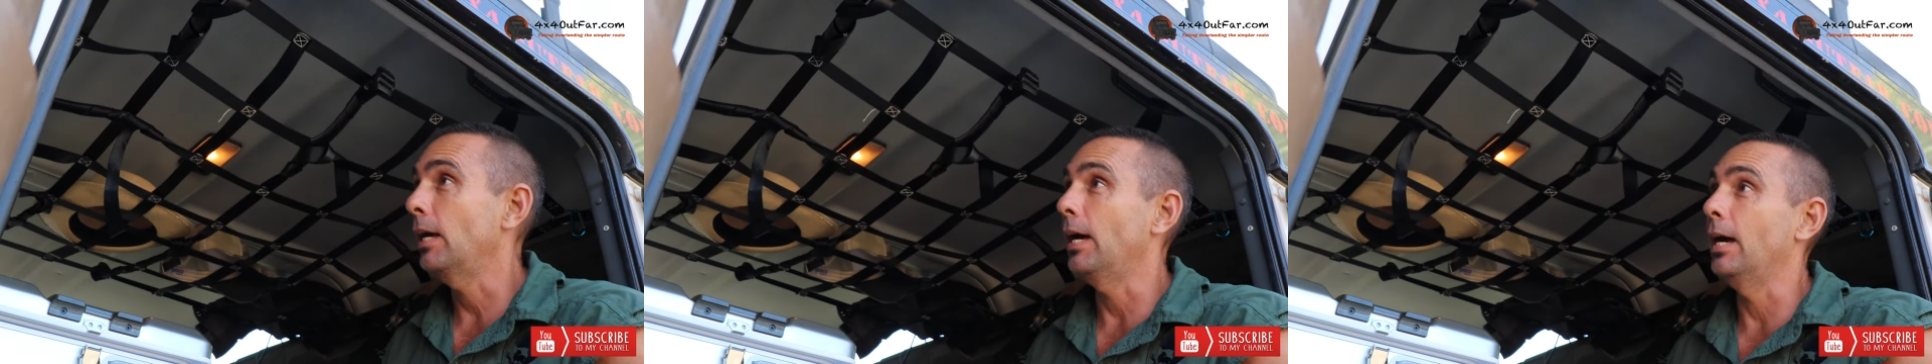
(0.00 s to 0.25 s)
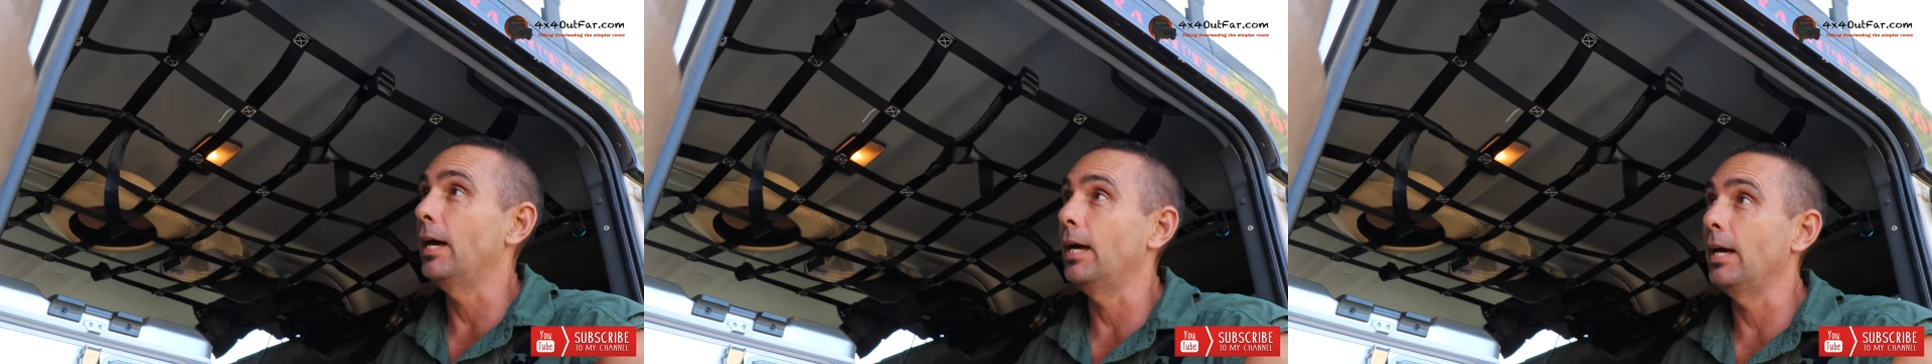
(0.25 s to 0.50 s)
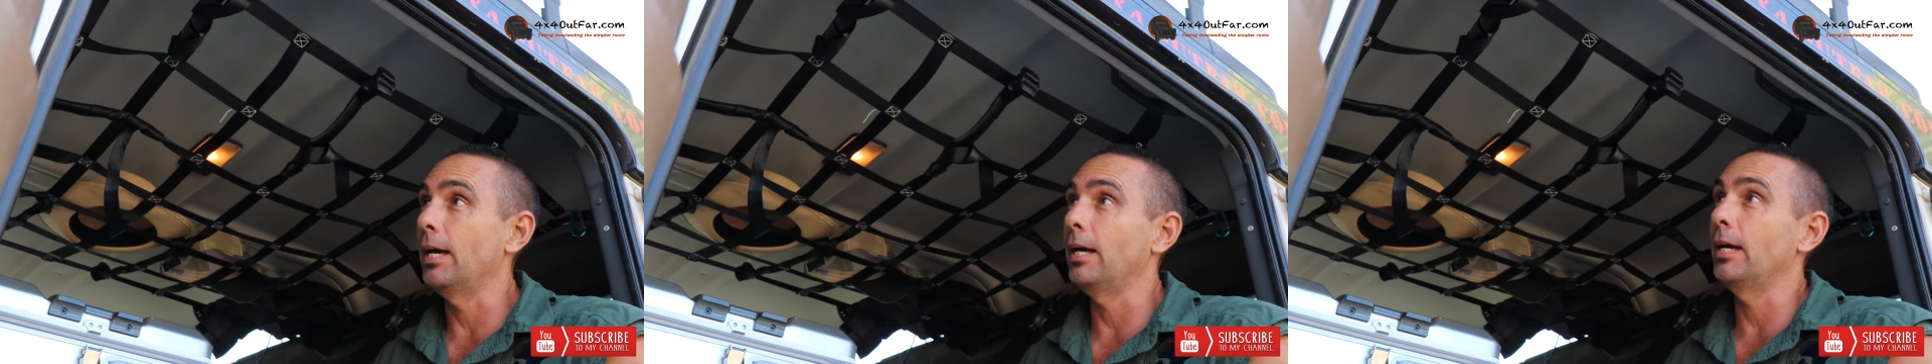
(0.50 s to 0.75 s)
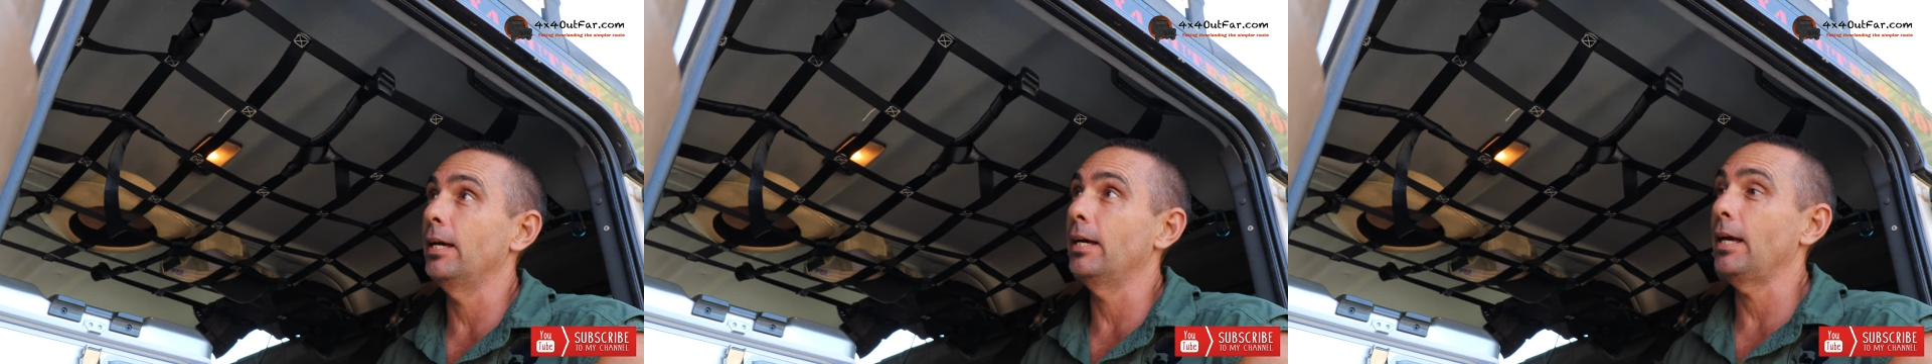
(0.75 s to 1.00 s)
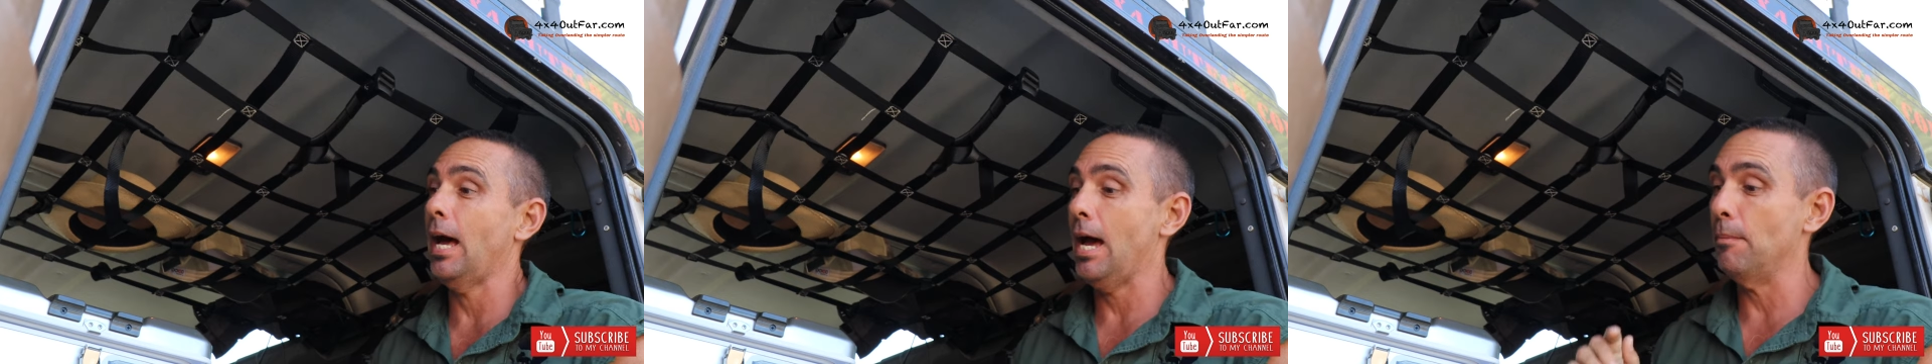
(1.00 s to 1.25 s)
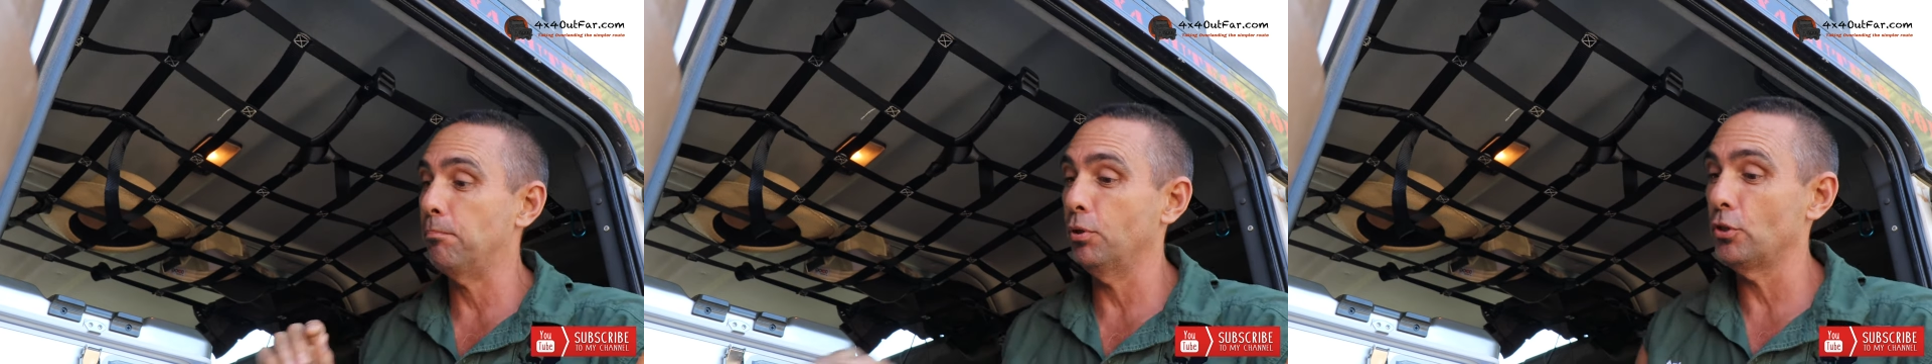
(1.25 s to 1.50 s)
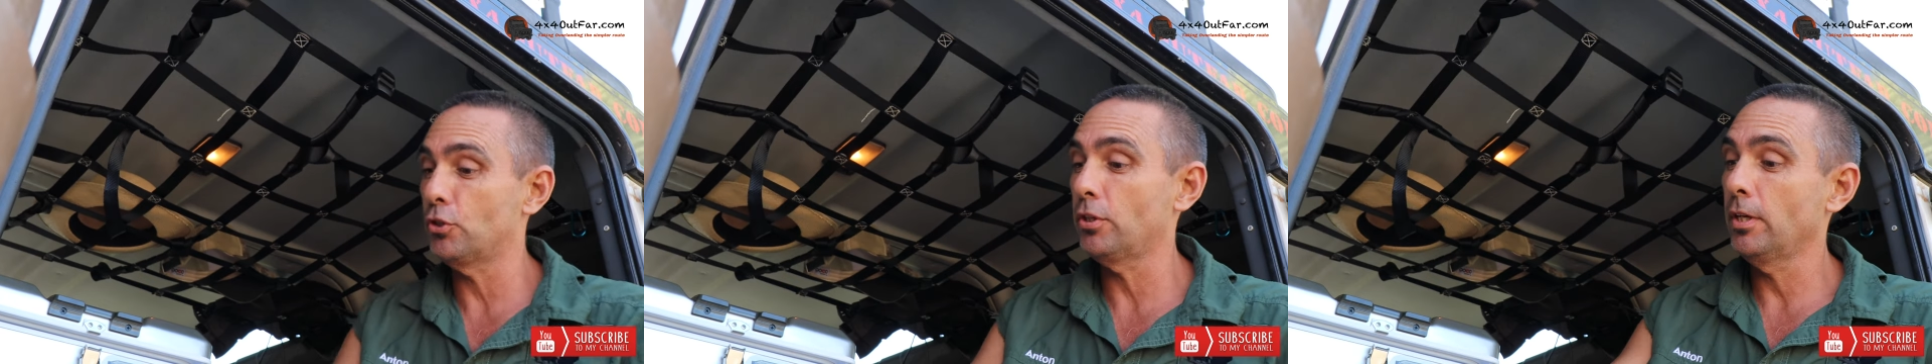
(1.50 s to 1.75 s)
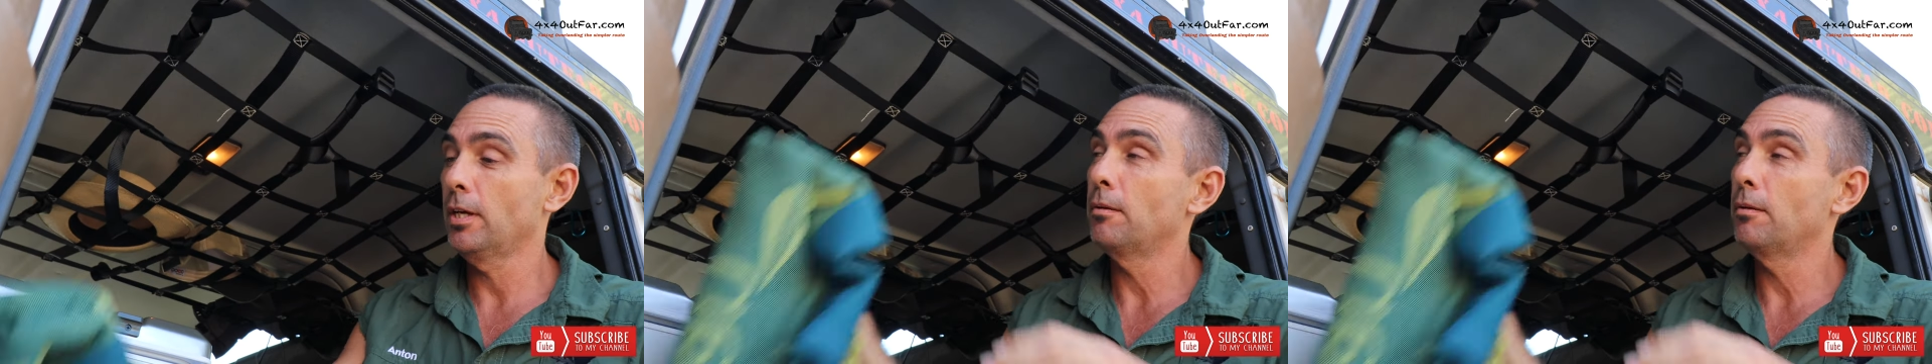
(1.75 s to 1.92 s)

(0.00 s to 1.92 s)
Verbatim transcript: Uh, I put